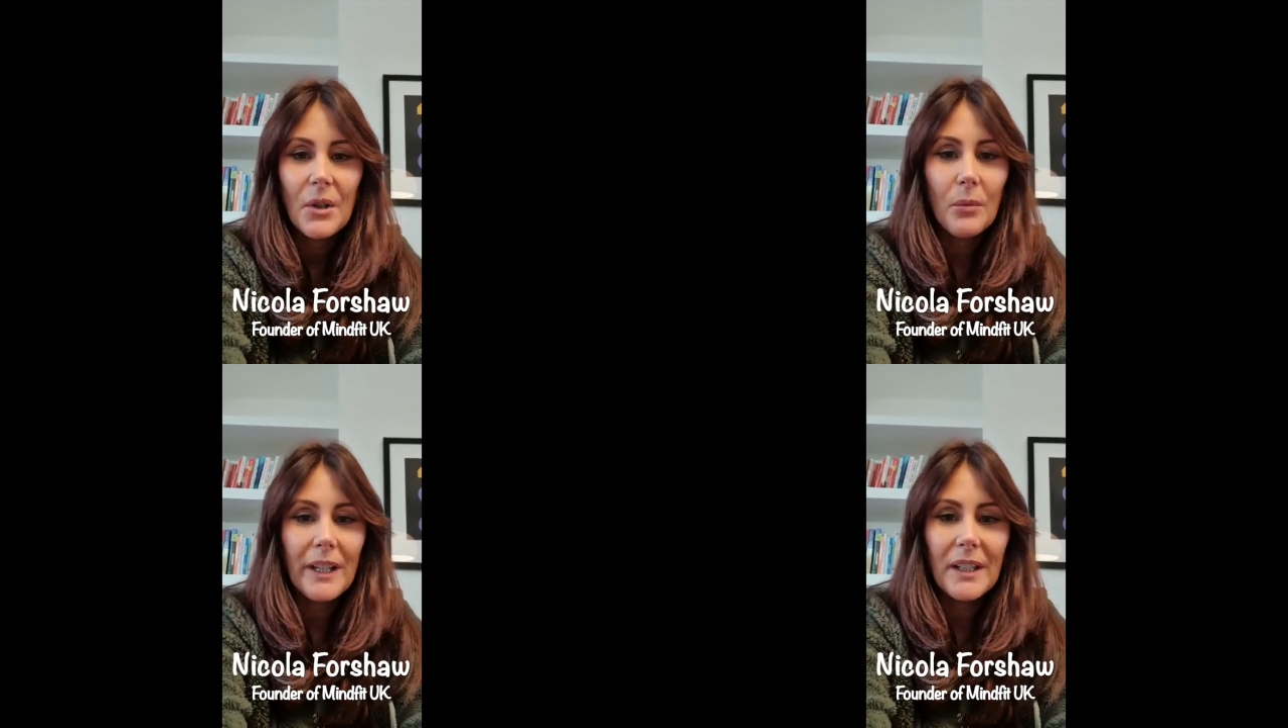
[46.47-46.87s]

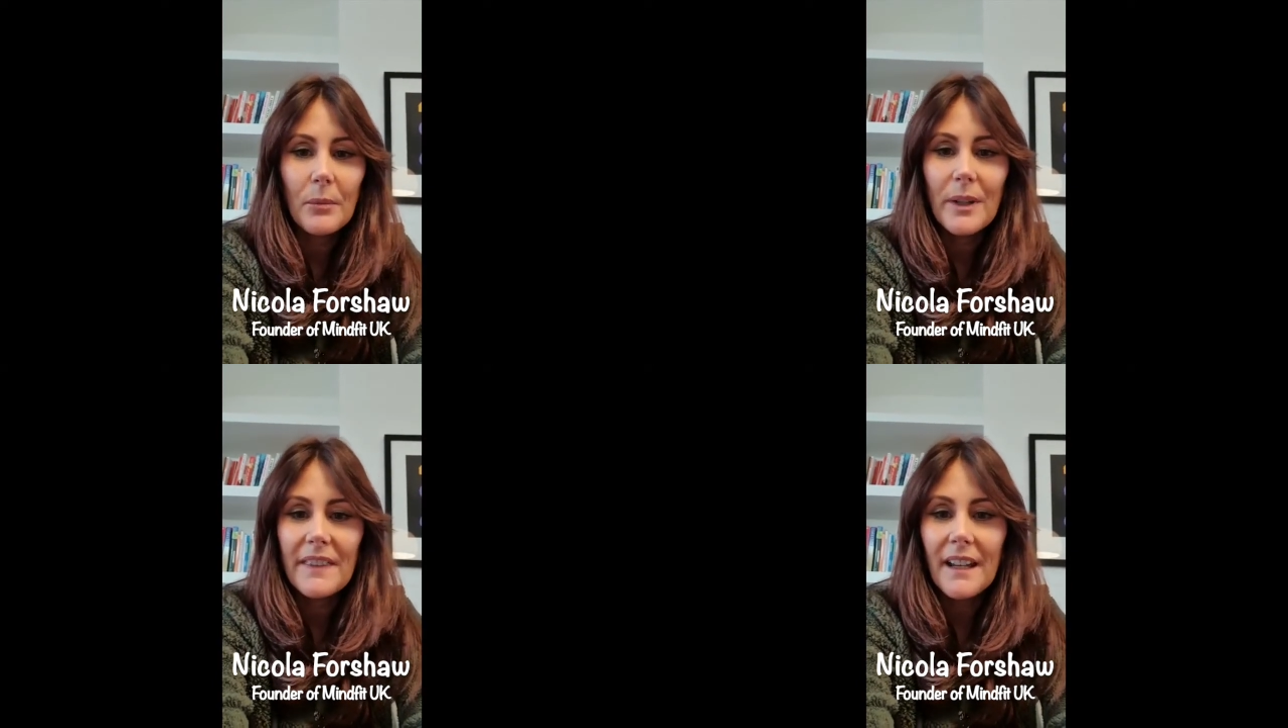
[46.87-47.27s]

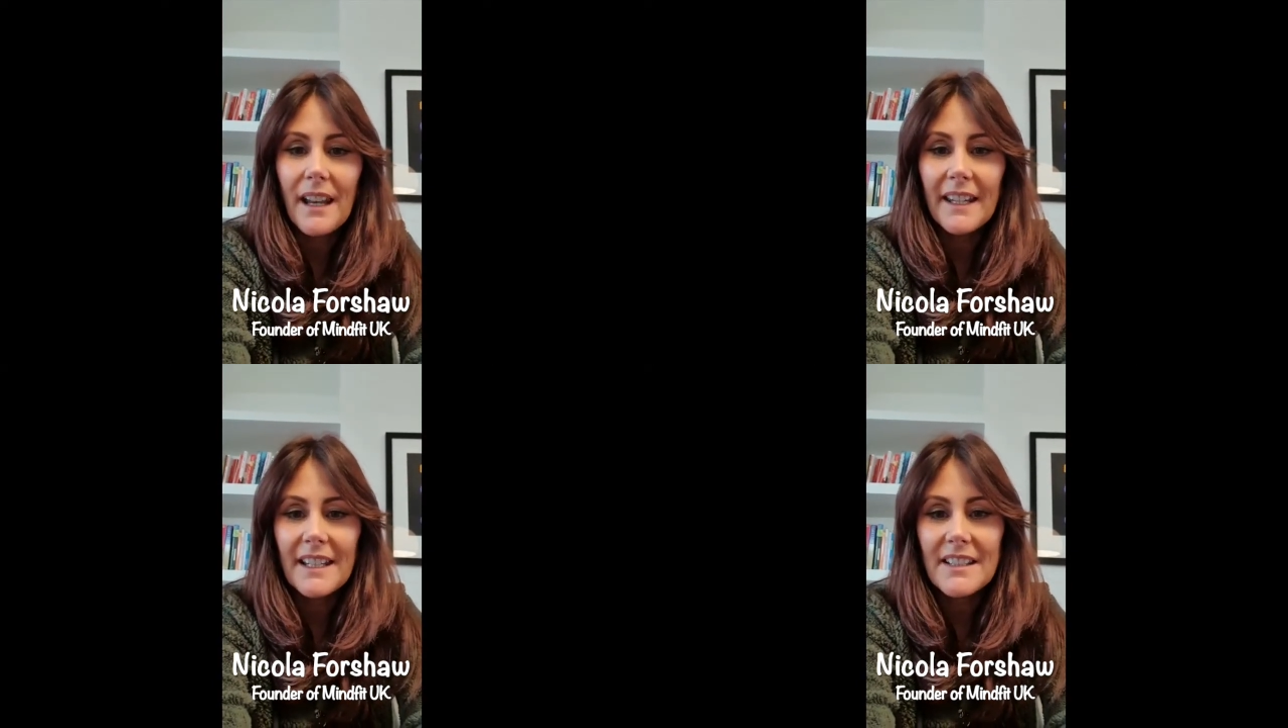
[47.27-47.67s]
working with the
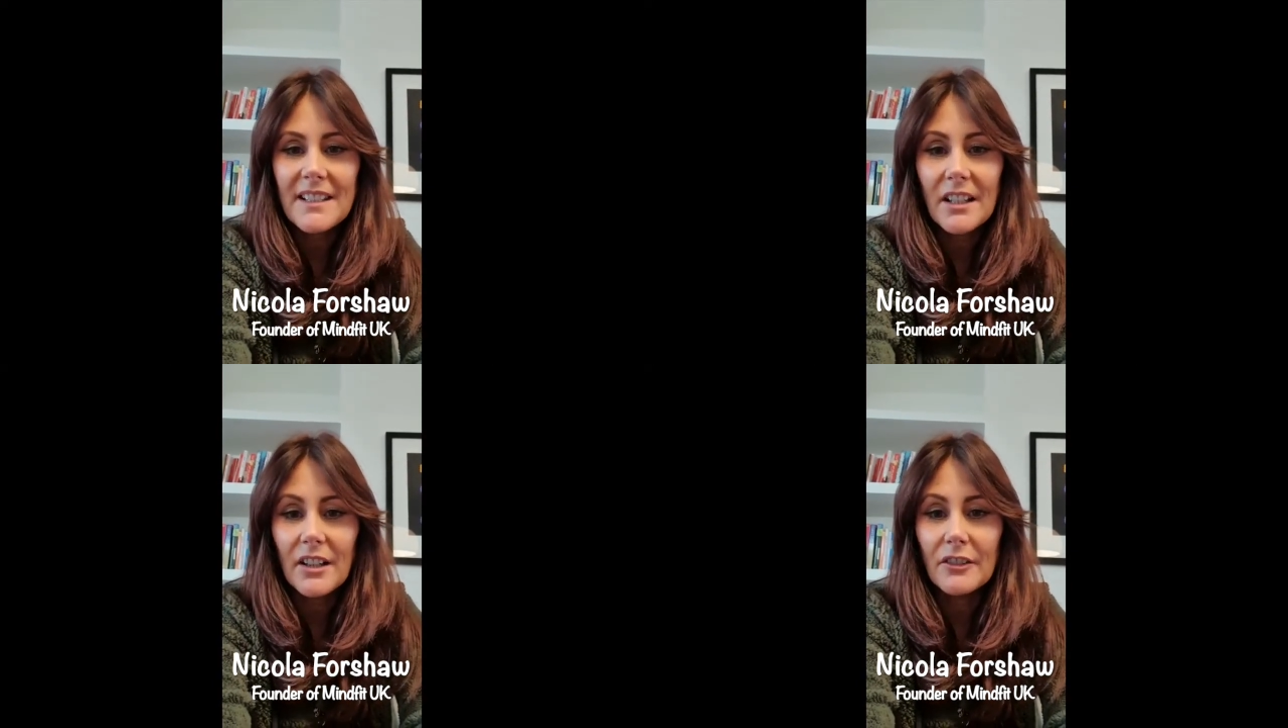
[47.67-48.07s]
likes
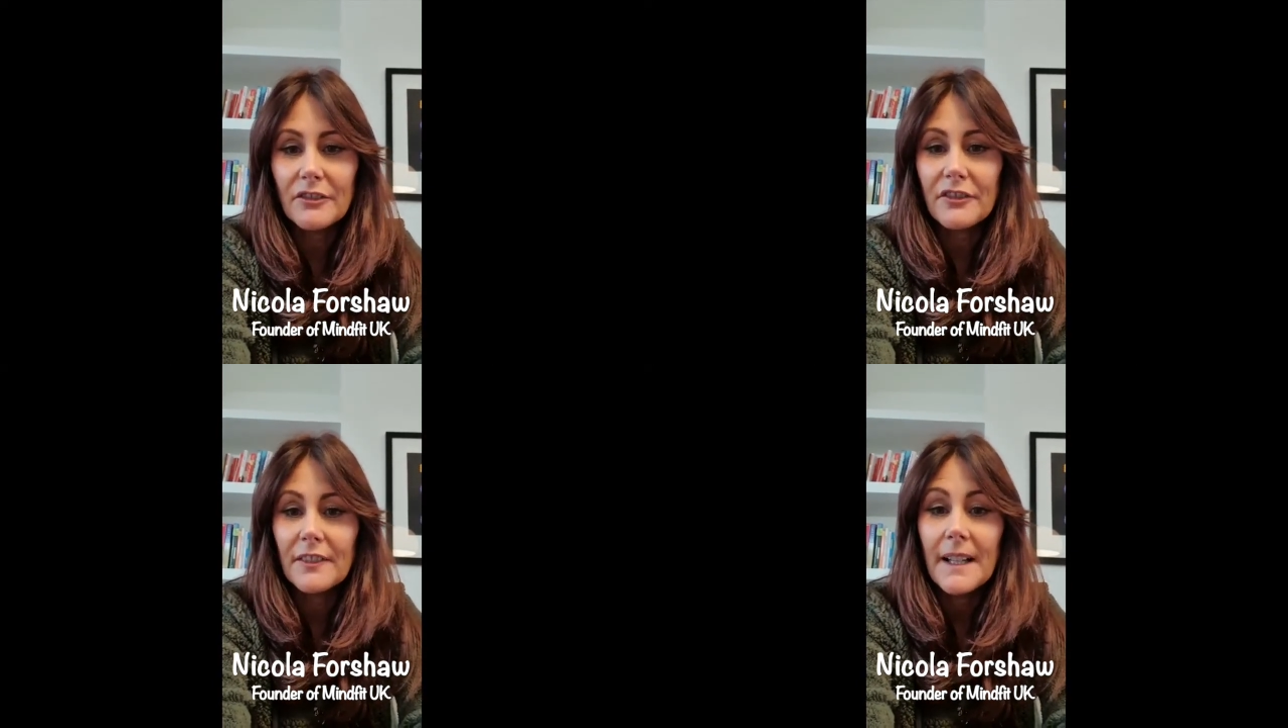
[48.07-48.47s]

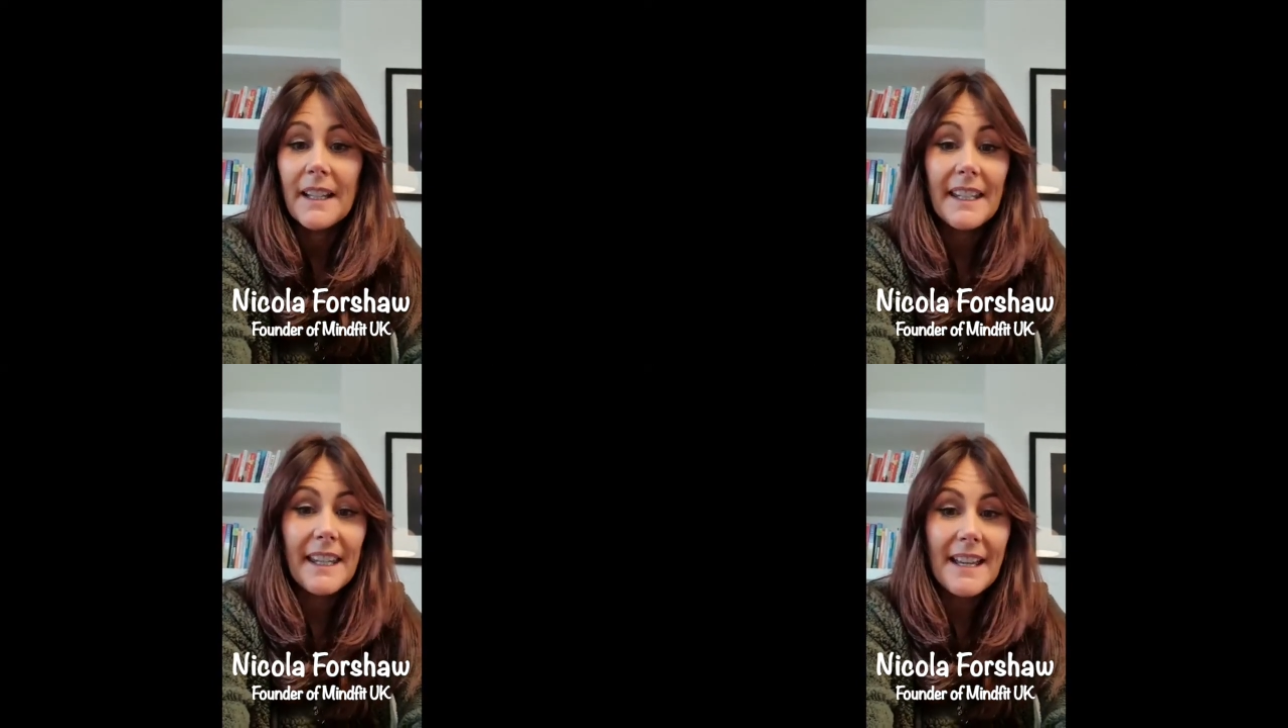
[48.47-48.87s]
of
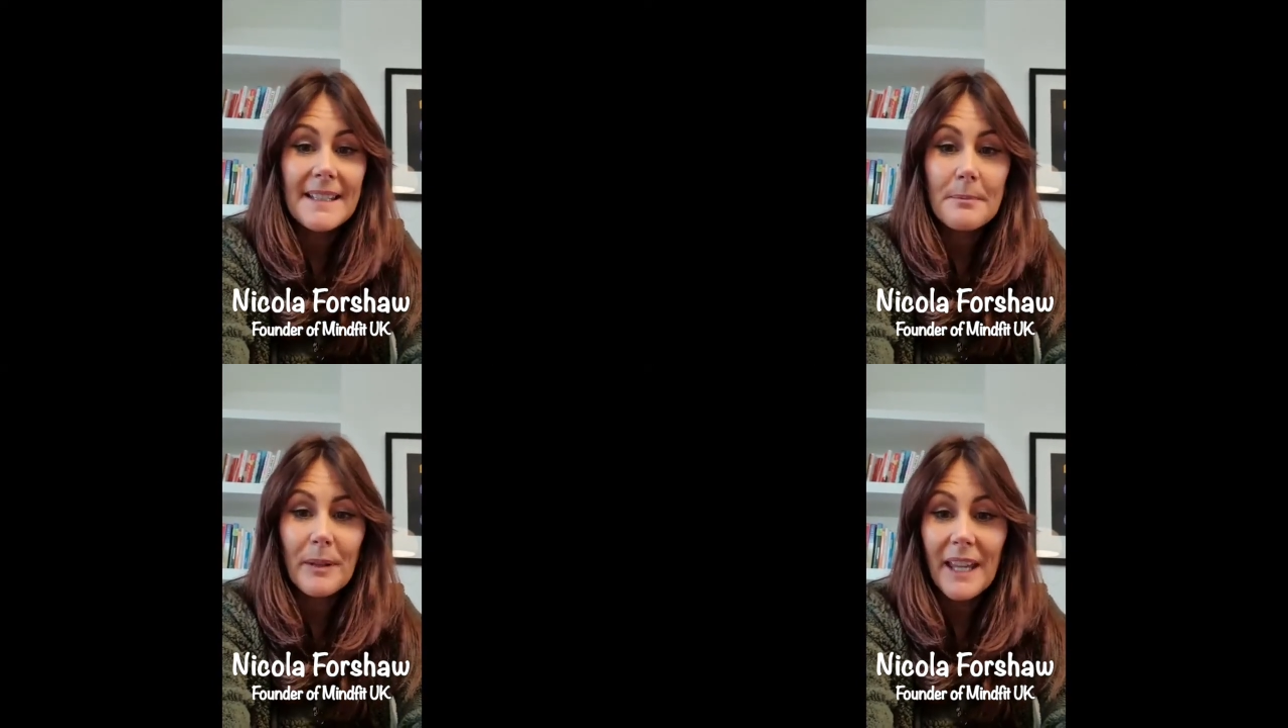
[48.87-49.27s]

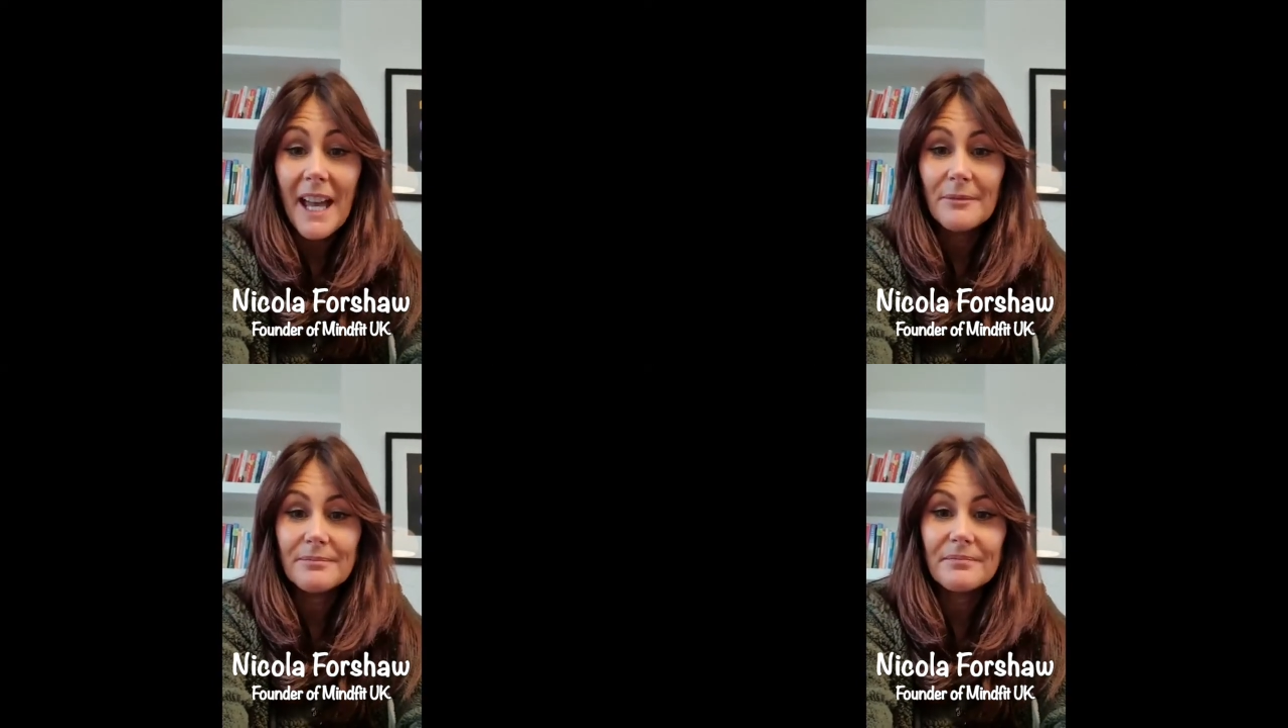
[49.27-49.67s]

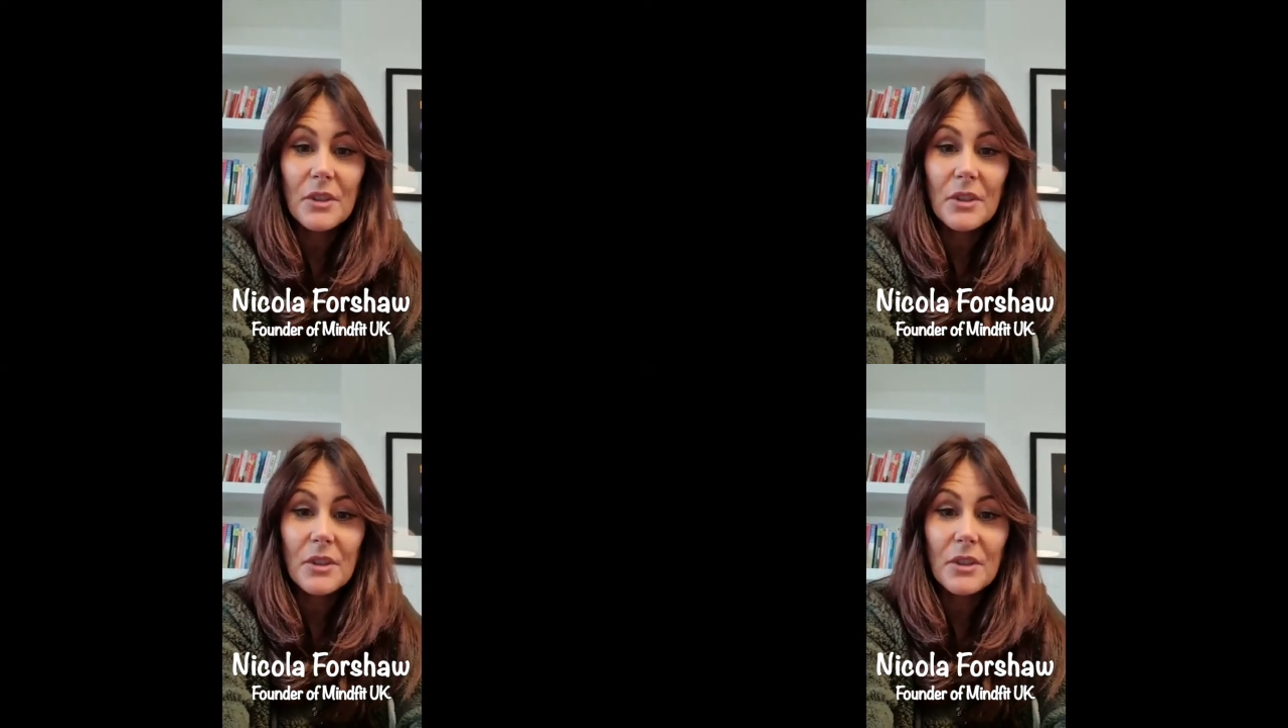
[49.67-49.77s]
ESPN,